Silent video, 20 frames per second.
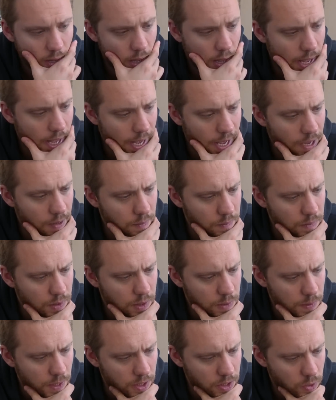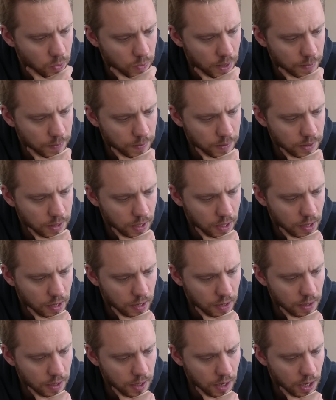The special weapons
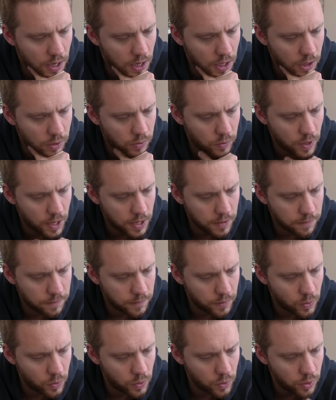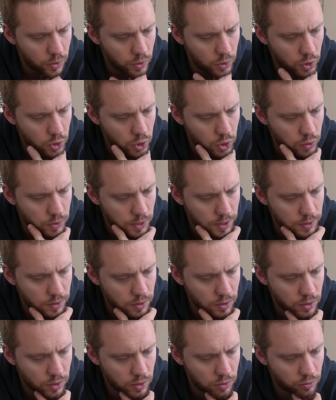are an arc rifle,
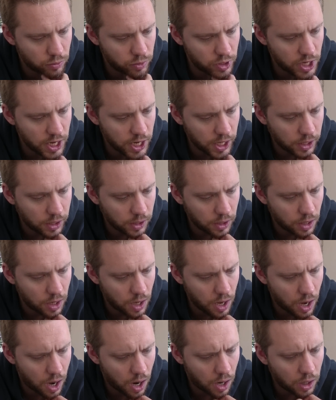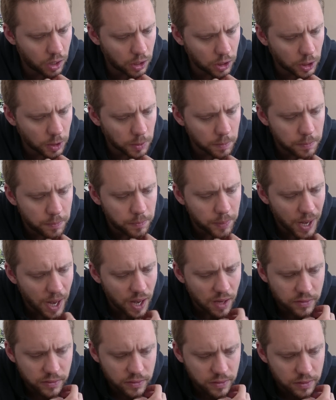transuranic
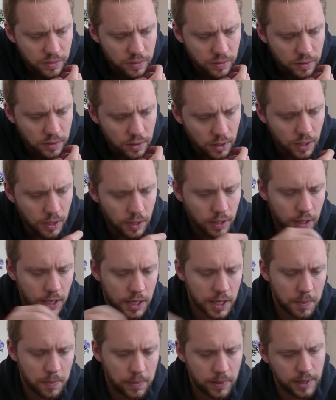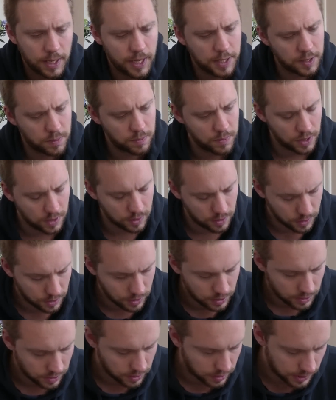arquebus, and a plasma
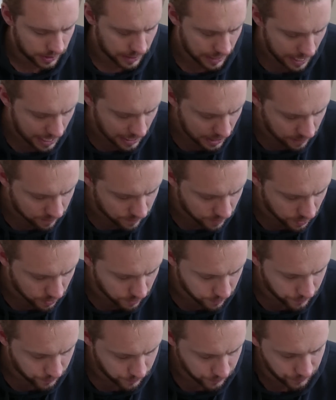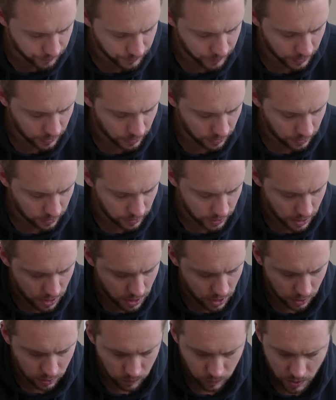caliber. The
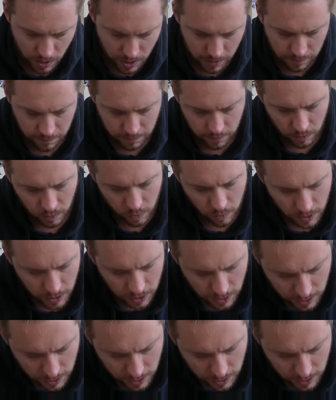arc rifle